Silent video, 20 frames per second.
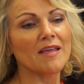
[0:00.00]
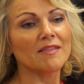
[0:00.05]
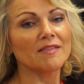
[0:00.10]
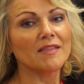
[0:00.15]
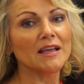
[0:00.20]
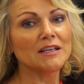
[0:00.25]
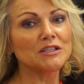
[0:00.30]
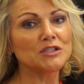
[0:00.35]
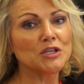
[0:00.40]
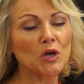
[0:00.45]

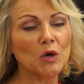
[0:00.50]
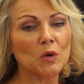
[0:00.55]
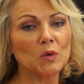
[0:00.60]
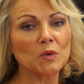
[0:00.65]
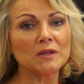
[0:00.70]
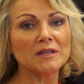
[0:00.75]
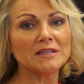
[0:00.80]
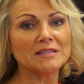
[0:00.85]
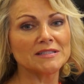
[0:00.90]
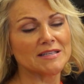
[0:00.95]
They
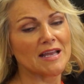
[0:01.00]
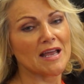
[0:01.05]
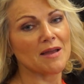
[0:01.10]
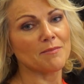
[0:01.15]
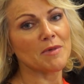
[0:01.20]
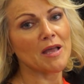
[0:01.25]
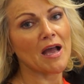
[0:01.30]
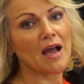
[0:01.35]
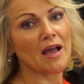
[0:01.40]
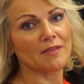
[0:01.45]
totally
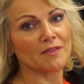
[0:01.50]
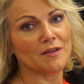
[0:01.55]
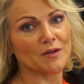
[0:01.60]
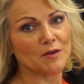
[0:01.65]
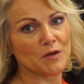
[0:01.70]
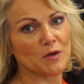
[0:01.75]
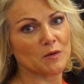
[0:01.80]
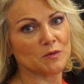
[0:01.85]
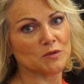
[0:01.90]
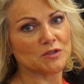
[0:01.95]
stand behind their
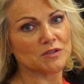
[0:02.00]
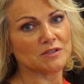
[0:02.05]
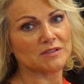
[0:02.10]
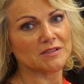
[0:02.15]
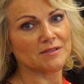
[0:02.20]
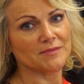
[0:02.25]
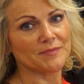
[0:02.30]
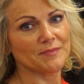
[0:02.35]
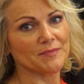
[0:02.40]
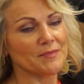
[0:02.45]
coaches.